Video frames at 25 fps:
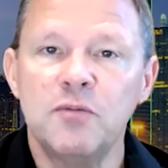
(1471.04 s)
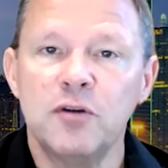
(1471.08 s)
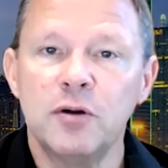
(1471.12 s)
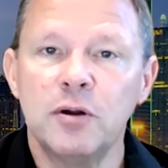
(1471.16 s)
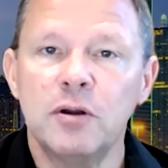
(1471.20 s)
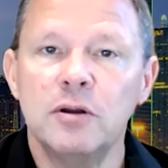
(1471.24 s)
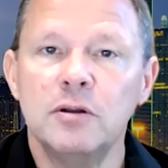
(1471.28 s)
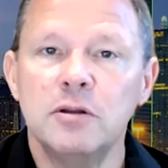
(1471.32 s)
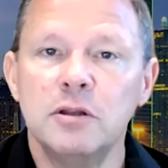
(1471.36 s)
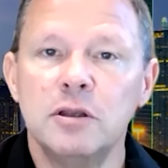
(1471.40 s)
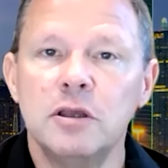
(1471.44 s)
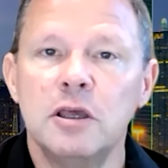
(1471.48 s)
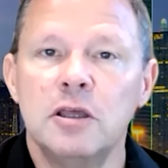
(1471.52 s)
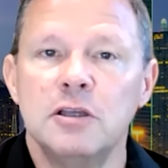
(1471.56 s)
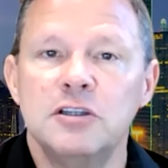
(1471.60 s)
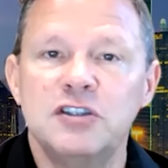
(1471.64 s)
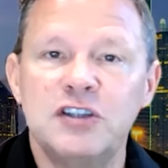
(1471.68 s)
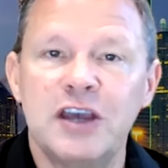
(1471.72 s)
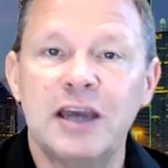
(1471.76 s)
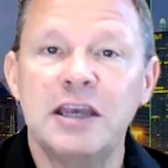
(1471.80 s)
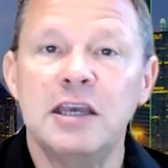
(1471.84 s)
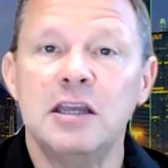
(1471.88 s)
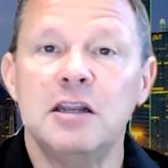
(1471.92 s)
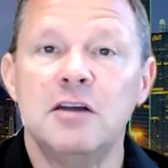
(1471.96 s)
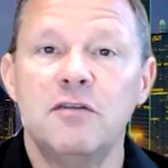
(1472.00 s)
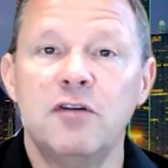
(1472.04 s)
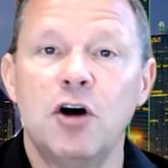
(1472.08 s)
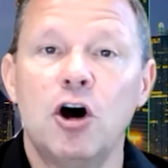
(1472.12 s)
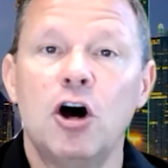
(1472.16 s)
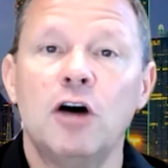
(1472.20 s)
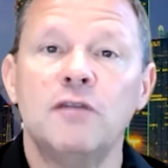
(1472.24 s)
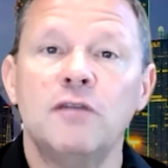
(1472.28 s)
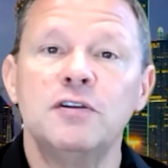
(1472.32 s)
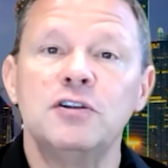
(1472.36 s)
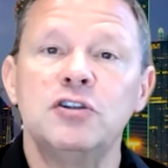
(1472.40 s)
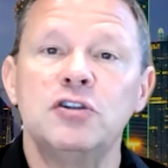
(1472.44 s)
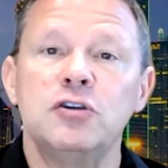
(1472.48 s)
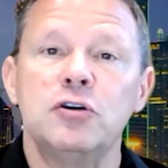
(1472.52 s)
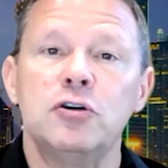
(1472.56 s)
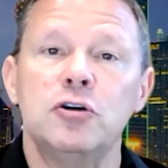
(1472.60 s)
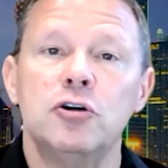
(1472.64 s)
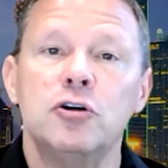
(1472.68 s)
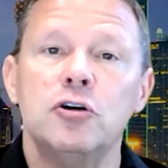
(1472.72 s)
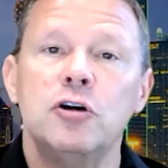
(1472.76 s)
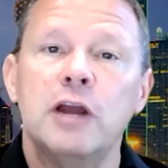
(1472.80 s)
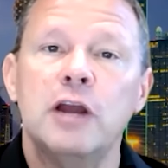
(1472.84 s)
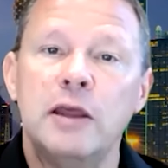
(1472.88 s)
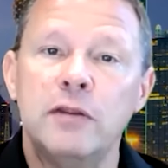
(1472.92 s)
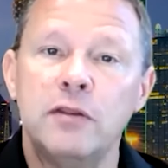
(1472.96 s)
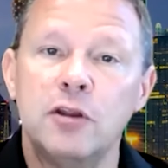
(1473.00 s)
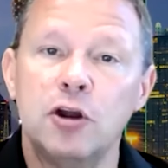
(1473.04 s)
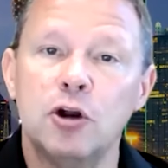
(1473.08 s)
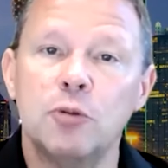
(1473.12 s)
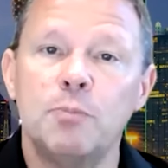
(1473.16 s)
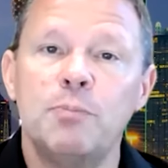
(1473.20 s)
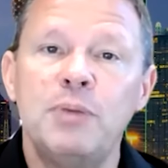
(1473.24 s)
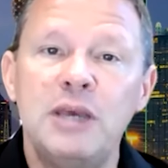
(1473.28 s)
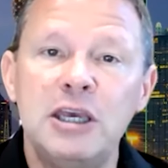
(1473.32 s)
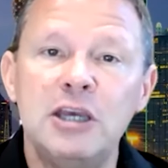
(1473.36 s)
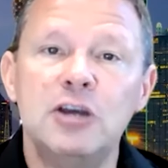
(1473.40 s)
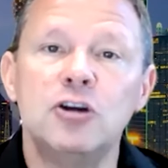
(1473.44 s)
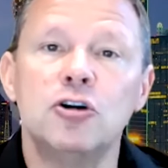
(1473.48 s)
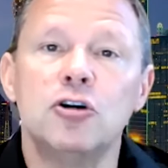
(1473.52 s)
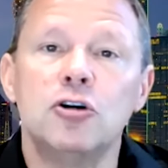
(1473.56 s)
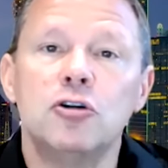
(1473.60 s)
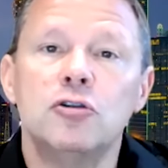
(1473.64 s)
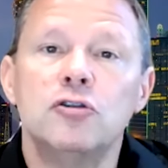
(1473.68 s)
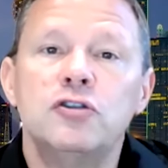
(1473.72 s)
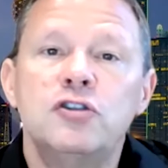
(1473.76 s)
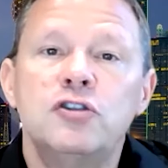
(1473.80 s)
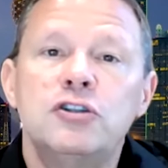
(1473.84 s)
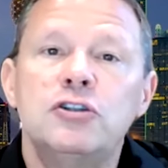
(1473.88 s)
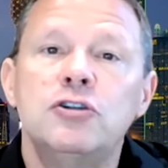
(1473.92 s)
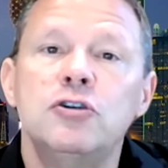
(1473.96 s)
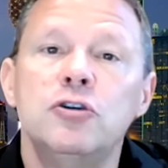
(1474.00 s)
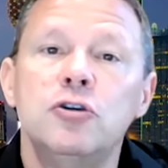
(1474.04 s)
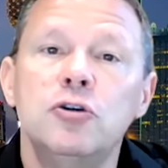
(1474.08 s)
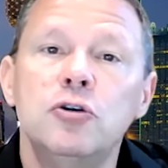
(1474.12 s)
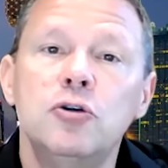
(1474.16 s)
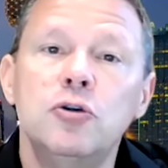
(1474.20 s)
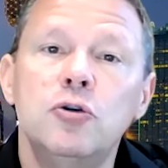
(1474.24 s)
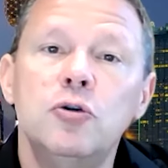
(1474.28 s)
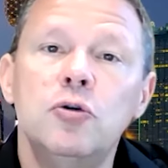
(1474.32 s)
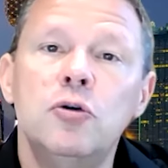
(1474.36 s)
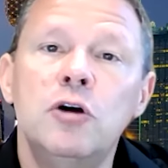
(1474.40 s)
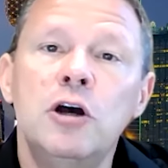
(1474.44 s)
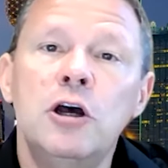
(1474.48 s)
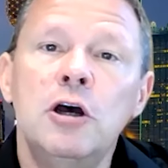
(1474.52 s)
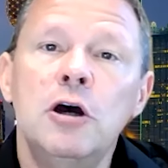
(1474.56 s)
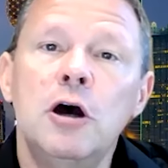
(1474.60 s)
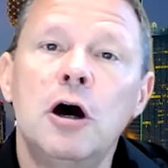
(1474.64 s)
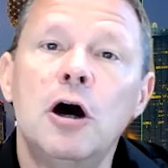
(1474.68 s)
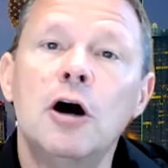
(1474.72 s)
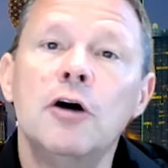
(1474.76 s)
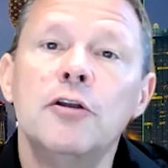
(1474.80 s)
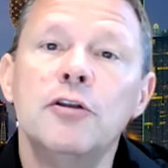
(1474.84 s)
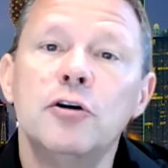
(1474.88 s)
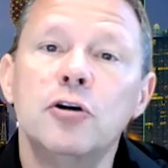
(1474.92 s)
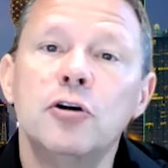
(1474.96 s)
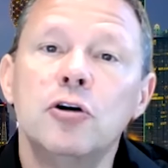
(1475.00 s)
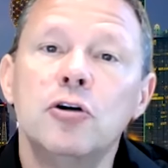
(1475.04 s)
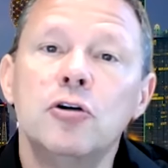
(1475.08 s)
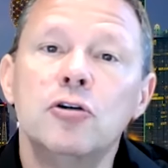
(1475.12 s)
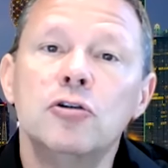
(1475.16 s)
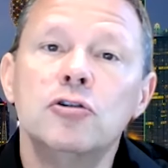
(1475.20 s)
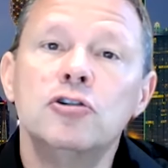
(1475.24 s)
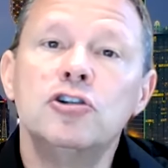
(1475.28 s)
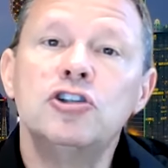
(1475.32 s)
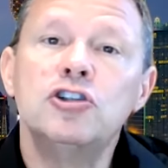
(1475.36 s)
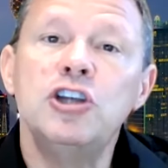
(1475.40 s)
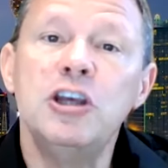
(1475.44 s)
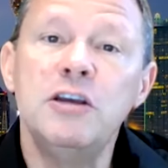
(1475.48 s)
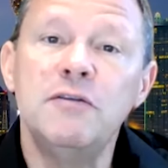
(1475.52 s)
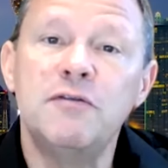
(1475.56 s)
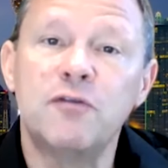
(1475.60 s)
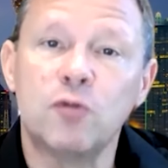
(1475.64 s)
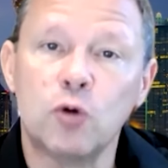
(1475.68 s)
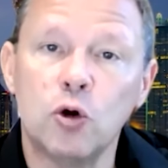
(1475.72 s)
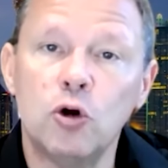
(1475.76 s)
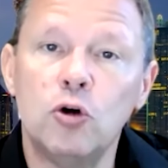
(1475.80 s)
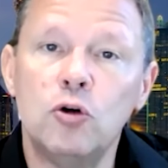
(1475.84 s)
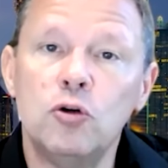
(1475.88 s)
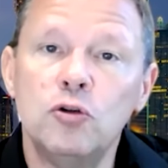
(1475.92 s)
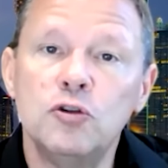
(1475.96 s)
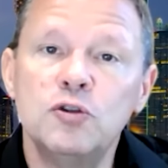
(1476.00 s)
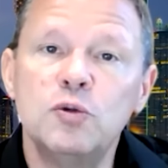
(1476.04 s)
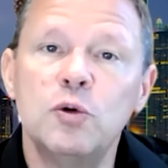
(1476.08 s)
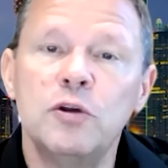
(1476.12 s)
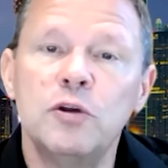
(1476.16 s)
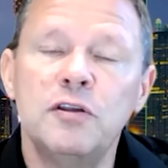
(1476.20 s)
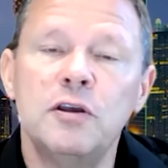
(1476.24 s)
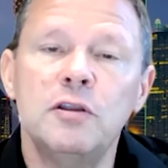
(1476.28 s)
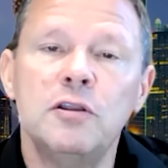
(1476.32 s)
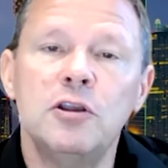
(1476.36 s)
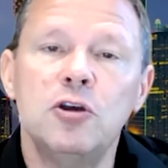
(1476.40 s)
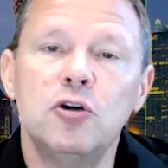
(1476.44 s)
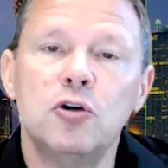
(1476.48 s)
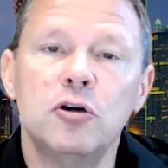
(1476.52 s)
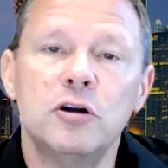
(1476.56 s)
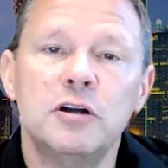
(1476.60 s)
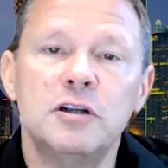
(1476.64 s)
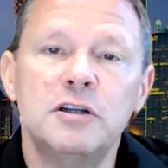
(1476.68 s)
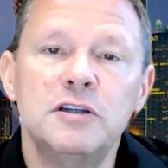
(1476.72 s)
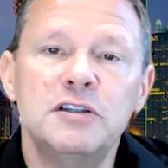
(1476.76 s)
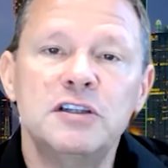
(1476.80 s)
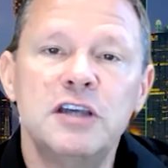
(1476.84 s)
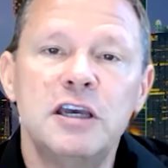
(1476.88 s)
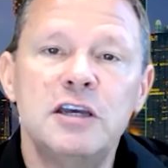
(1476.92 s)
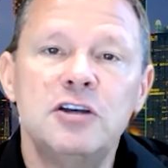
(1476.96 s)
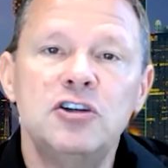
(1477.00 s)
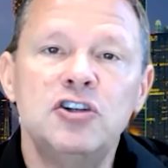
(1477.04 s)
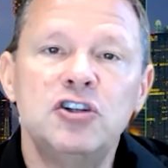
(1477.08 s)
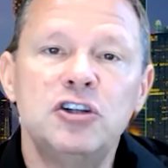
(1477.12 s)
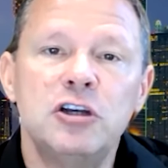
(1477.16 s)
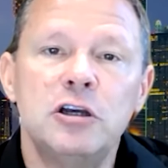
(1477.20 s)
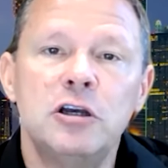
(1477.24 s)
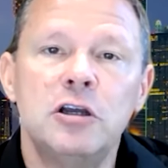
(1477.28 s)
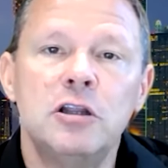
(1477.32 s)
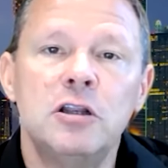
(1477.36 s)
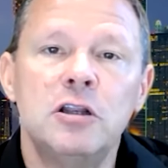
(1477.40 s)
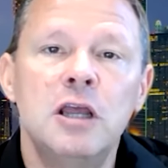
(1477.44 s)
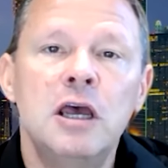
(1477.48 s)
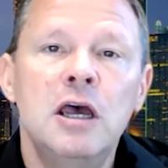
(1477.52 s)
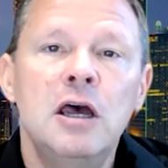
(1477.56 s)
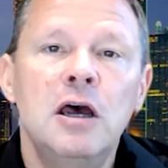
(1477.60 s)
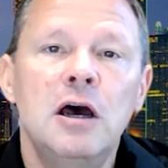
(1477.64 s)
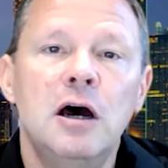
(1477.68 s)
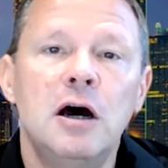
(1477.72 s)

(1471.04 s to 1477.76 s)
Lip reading: executive officer, and their peers to other chief roles within the organization,